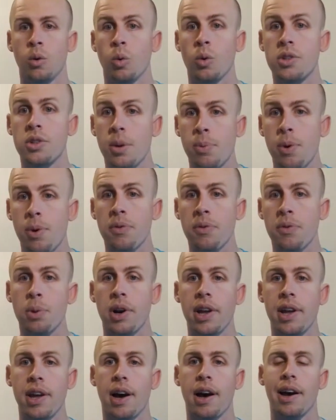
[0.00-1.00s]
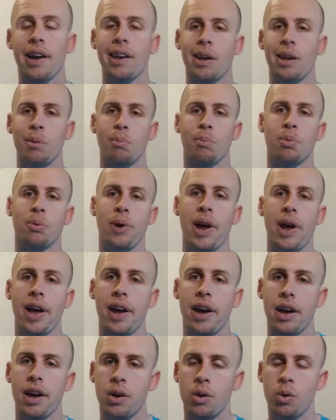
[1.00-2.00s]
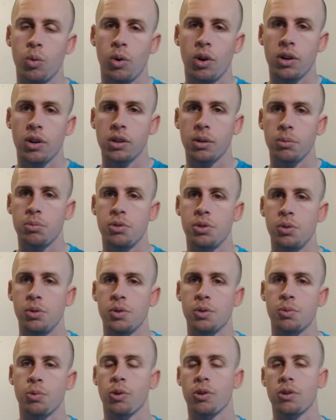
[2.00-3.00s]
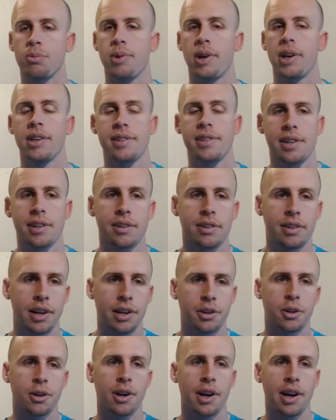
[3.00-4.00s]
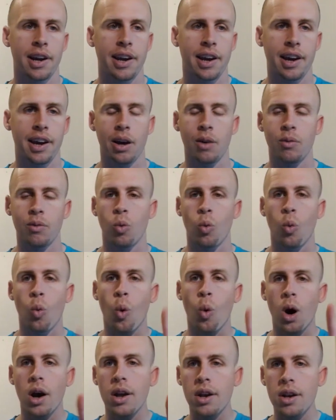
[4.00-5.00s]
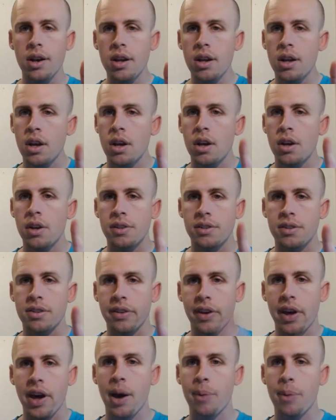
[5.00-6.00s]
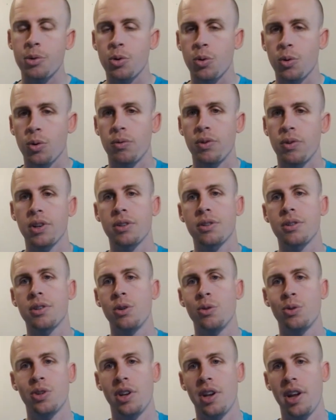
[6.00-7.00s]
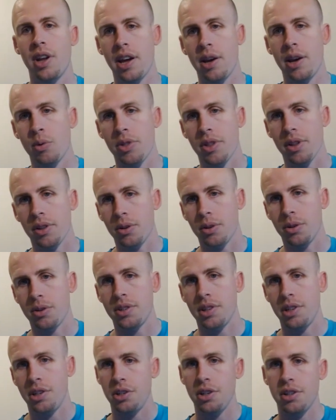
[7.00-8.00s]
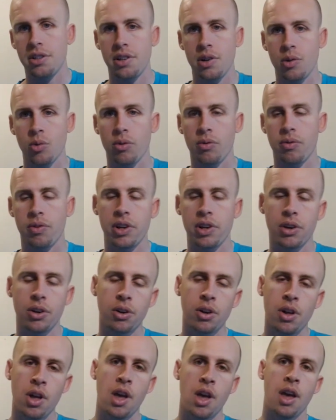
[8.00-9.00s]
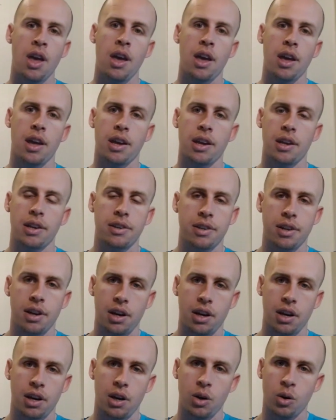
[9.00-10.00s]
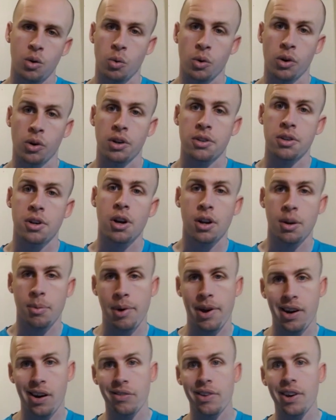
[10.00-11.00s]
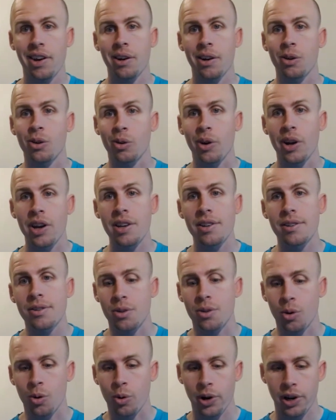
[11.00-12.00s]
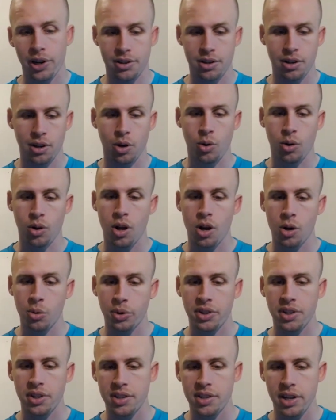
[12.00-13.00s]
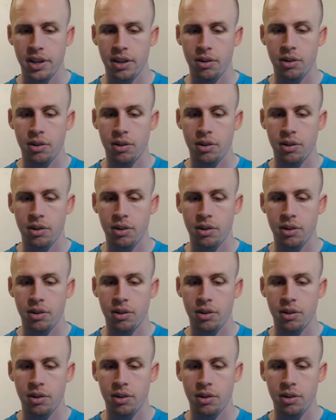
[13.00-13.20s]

What's up, everybody? I am Brad. Welcome to Sports Magazine Collector. I have one slab to reveal to you today with a little CGC reveal, and we're going to talk about it. I've got a great story to go along with this.